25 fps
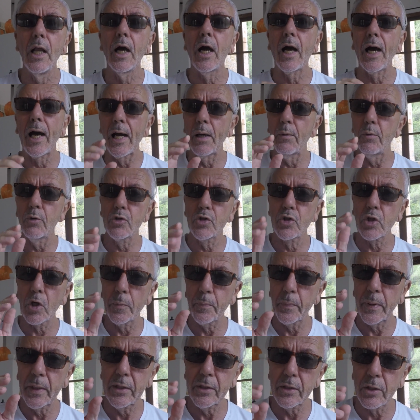I will
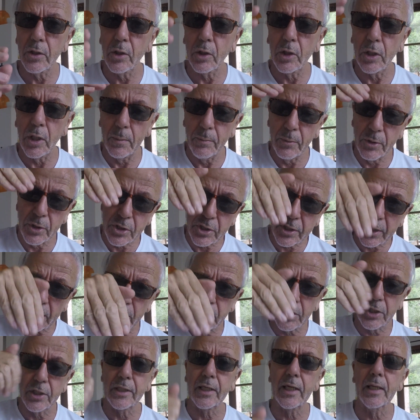drop into the comments
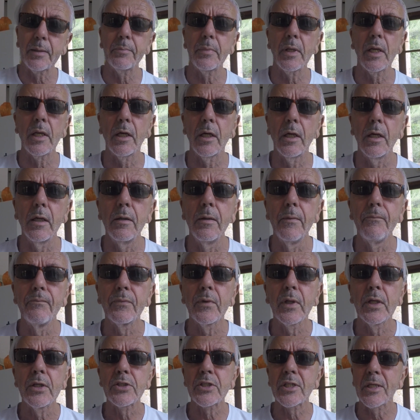section down below
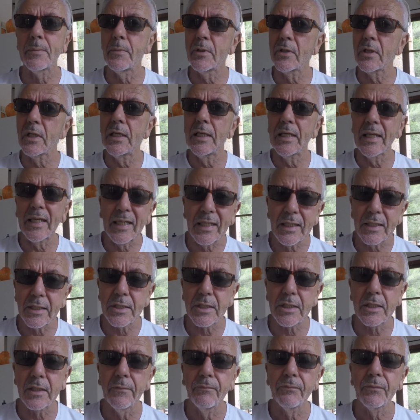some of the
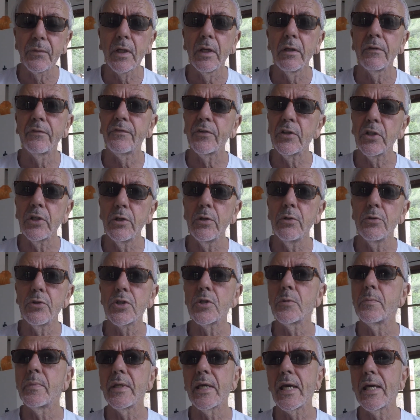links for you
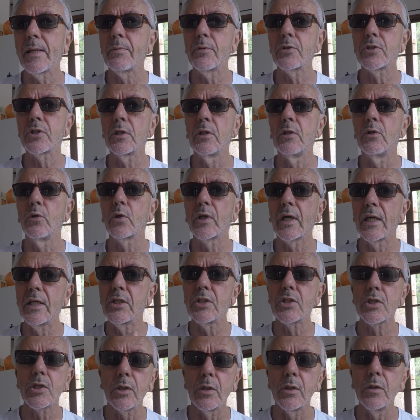to be able to look
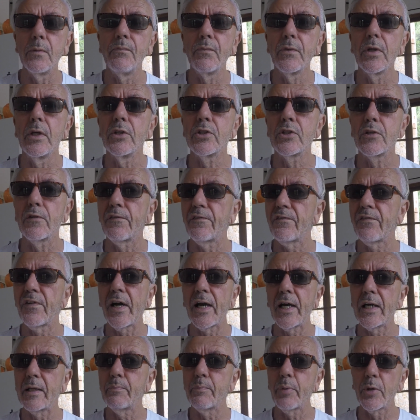into to
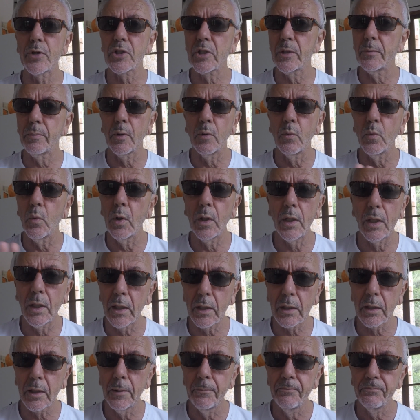find possible
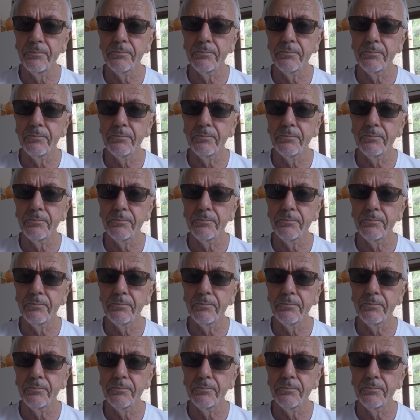work.